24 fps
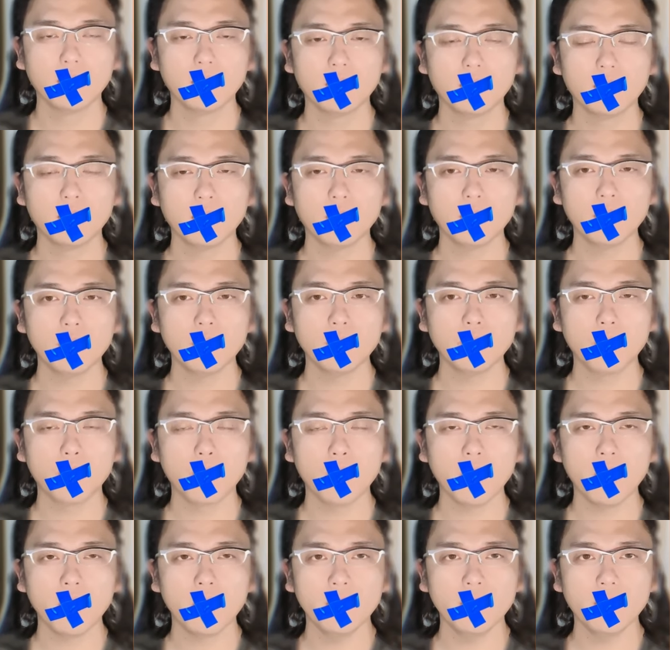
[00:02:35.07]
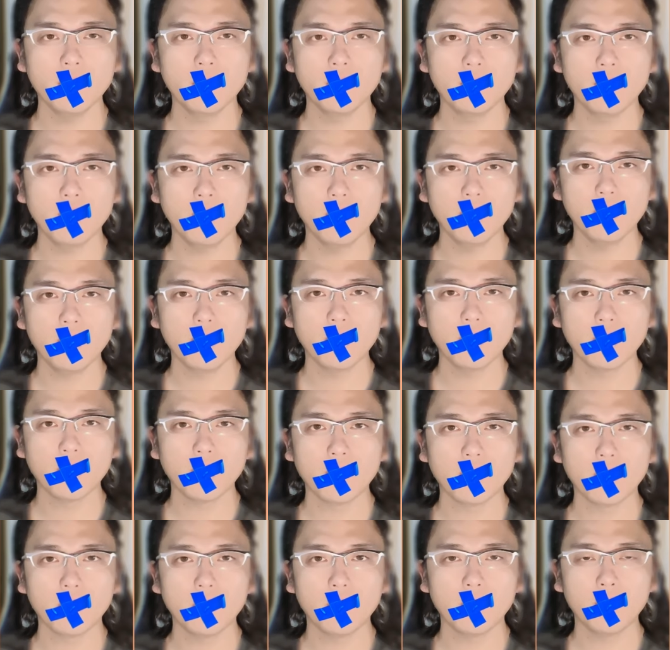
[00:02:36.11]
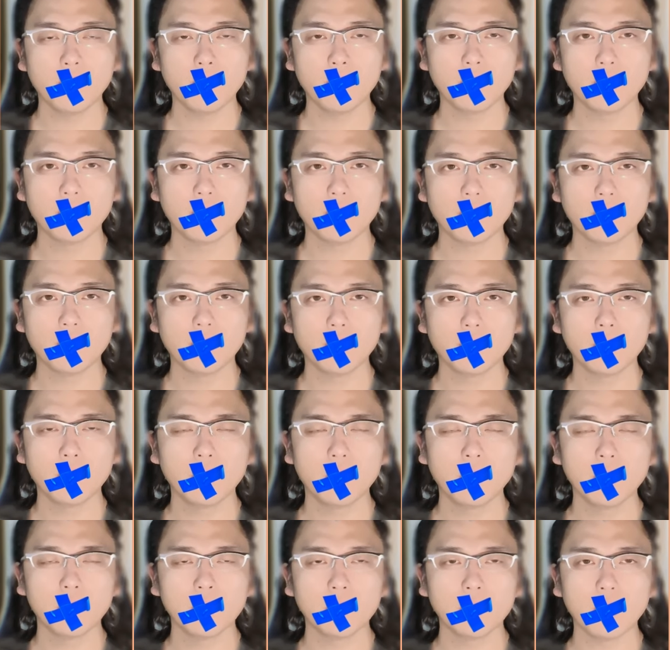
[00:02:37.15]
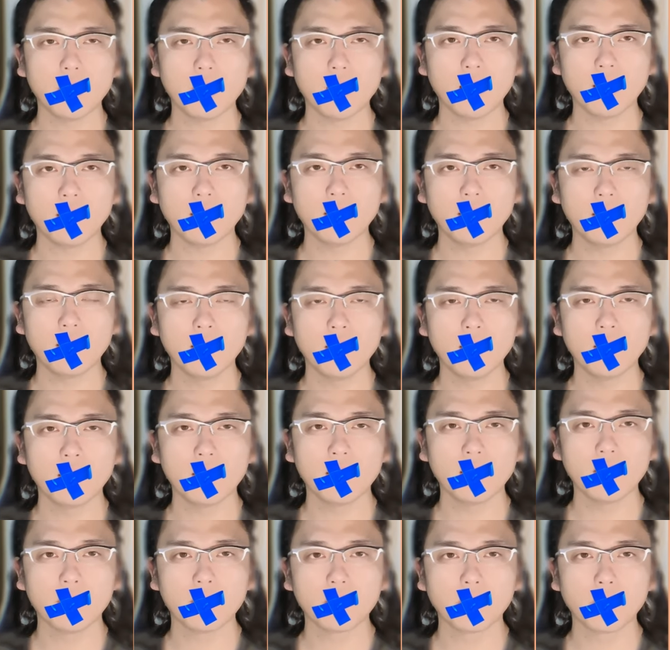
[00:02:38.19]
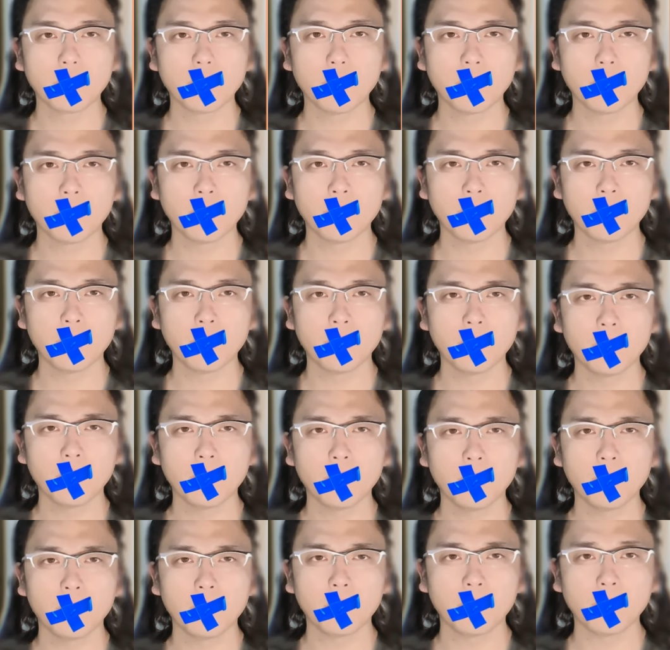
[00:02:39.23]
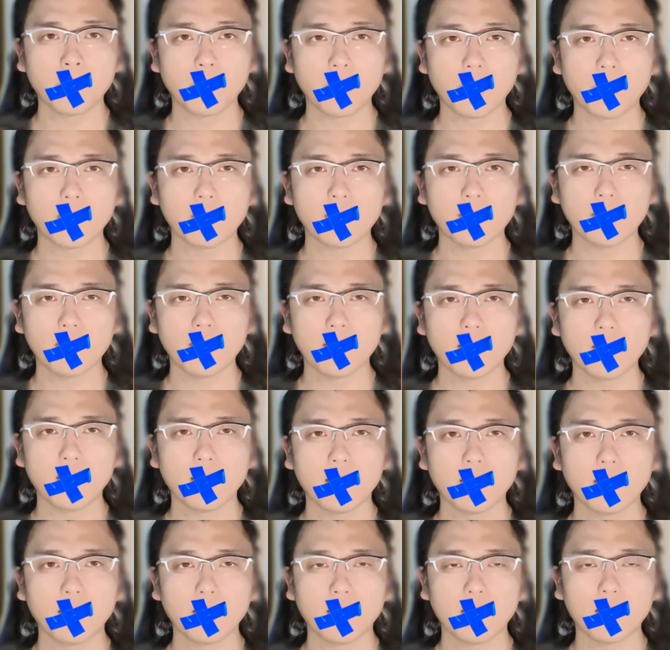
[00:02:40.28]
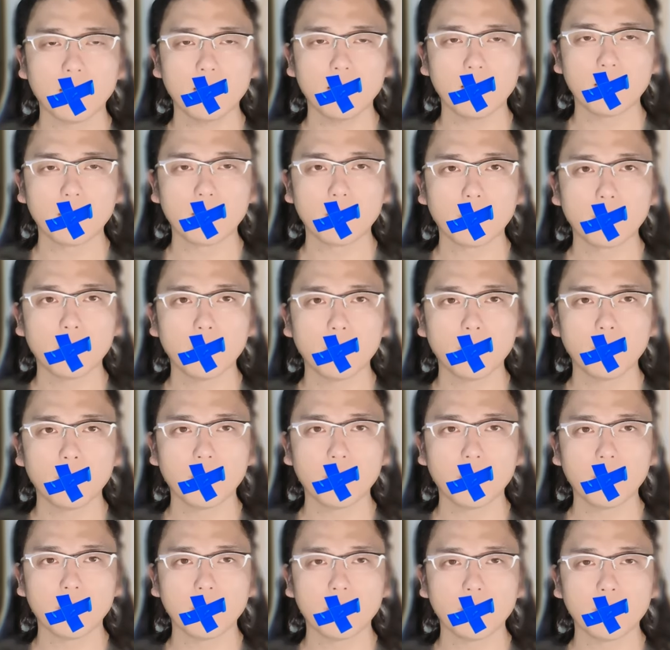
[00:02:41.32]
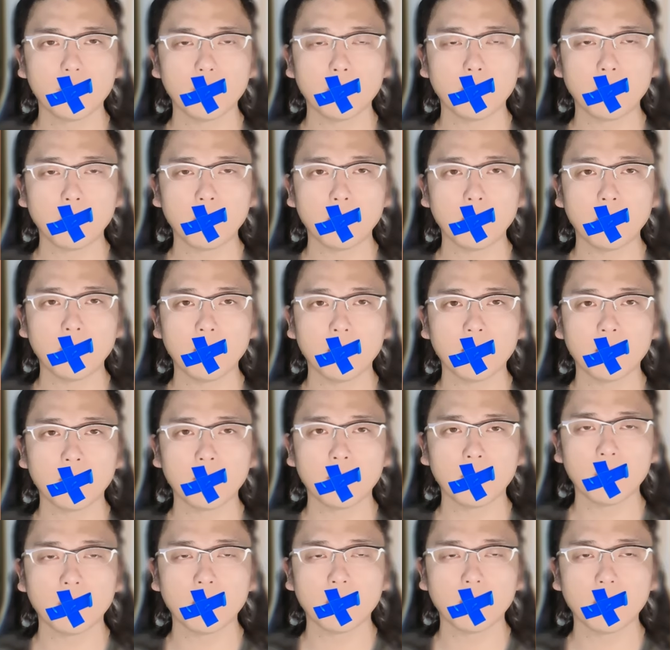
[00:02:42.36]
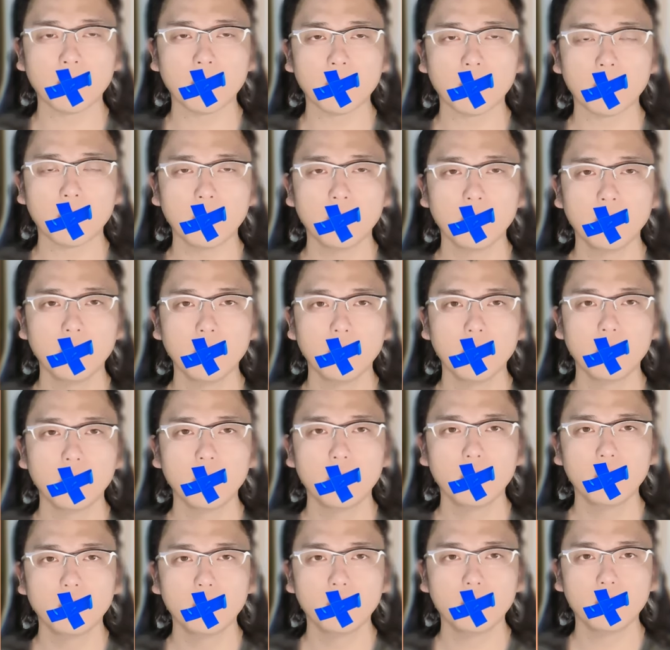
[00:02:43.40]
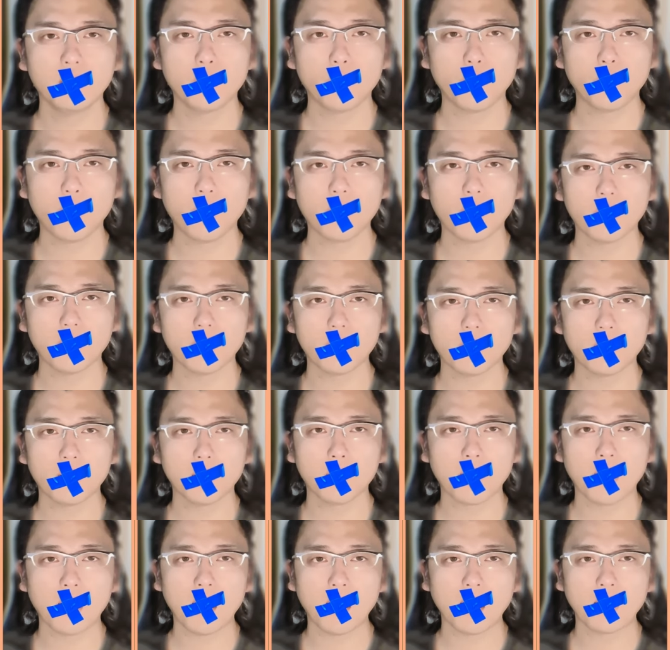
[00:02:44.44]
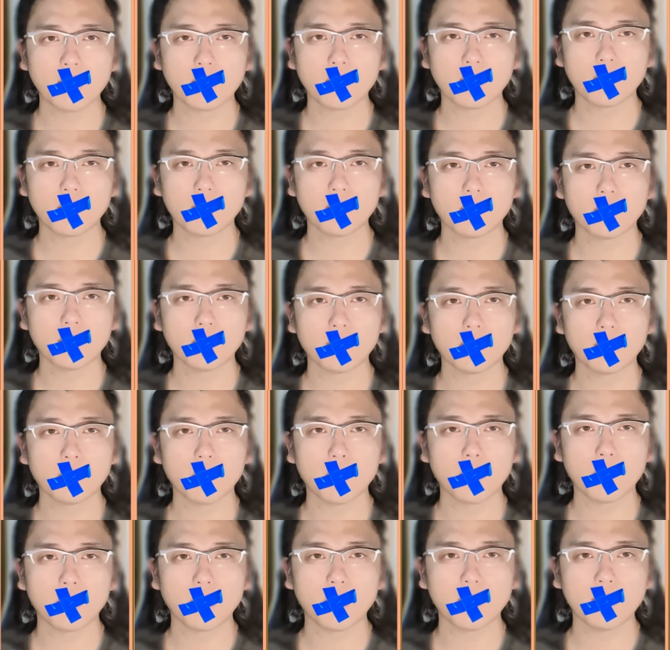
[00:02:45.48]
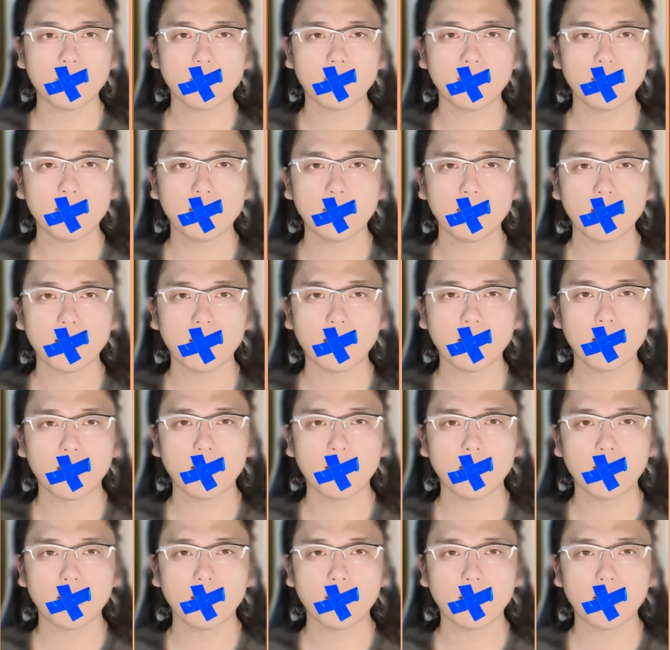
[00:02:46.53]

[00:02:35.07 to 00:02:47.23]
Trump's claim that the Department of Justice and the FBI are being used as political tools suggests that these institutions are corrupt, weaponized to target those challenging the status quo.